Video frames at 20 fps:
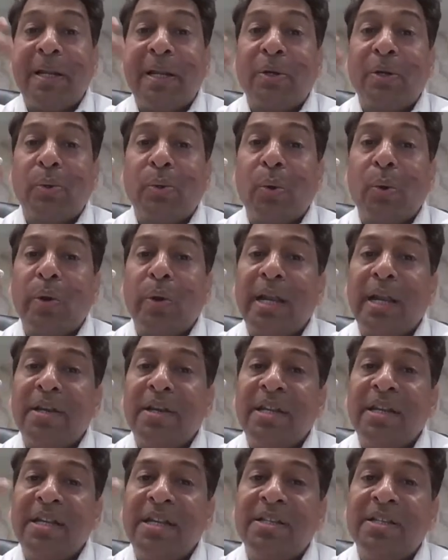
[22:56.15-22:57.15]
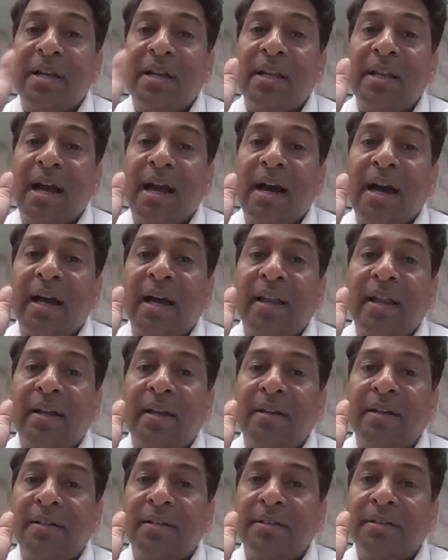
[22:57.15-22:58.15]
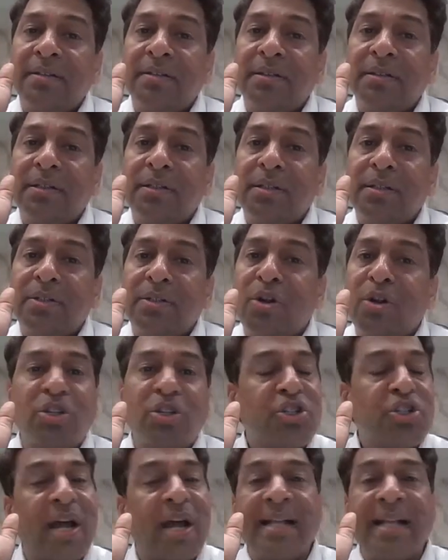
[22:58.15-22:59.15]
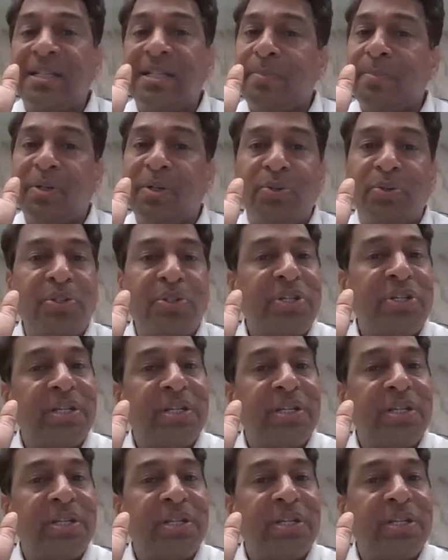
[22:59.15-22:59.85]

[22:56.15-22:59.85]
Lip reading: Petrol and diesel are not chargeable to